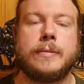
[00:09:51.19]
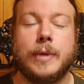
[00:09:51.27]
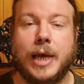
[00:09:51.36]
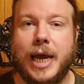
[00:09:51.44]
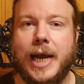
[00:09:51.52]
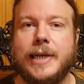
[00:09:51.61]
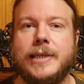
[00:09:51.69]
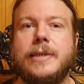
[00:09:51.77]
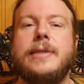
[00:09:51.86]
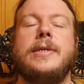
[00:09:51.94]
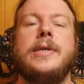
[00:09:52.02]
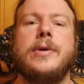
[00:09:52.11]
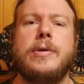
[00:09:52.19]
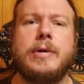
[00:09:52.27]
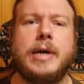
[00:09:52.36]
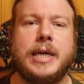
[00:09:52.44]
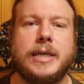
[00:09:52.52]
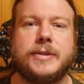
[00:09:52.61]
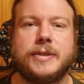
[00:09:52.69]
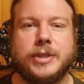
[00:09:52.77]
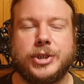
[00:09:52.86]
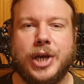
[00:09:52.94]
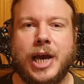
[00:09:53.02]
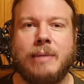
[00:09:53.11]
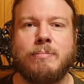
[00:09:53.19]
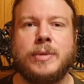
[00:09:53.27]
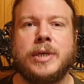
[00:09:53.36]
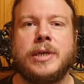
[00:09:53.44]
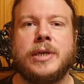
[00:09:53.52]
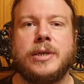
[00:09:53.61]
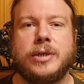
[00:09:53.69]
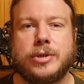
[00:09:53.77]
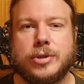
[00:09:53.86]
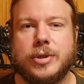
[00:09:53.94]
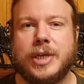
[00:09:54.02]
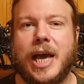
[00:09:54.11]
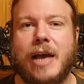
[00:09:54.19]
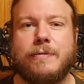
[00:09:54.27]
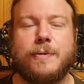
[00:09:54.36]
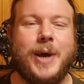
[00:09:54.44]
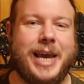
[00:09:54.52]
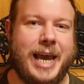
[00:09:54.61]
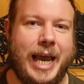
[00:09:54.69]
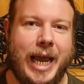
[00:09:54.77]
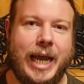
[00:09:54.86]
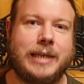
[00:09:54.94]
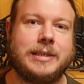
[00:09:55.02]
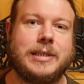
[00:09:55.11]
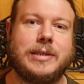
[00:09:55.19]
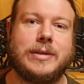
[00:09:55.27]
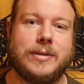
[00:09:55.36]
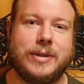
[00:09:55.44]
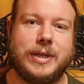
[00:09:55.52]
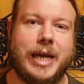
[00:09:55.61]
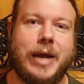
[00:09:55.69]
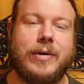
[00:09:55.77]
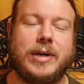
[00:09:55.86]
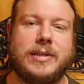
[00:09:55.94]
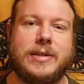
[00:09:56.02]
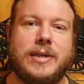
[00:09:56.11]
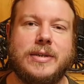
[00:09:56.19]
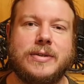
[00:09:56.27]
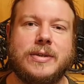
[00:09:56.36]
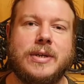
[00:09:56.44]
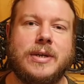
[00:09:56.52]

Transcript: And you as a GM should have a handle on the characters,